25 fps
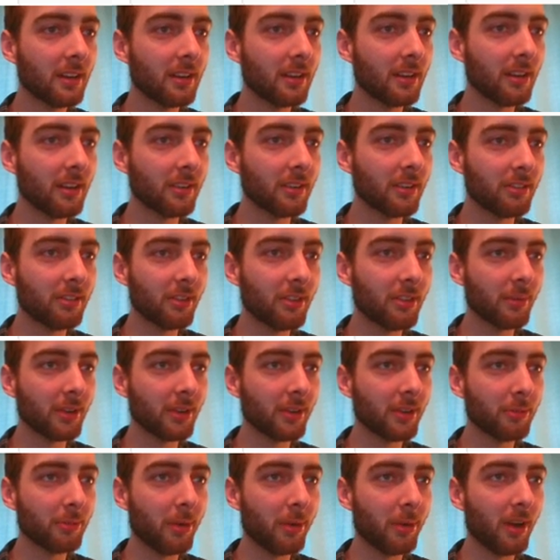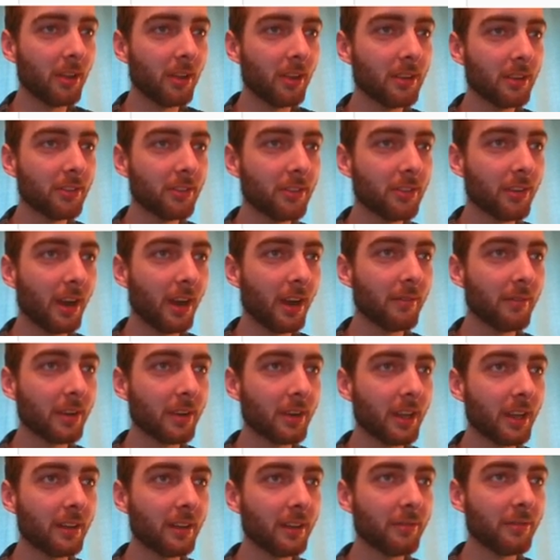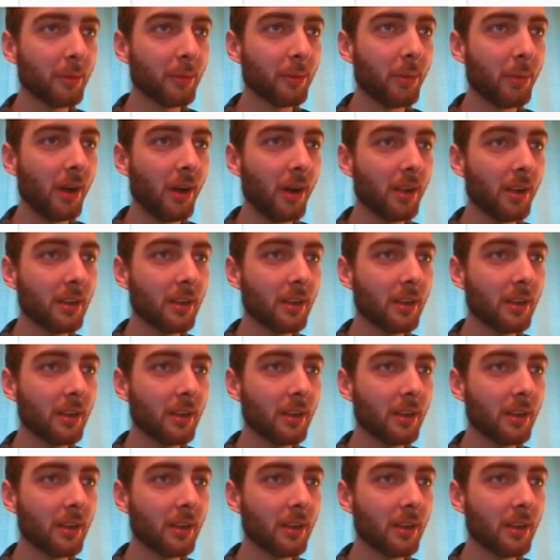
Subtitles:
shoot, where's Paul? Sorry, I'm looking in for Paul.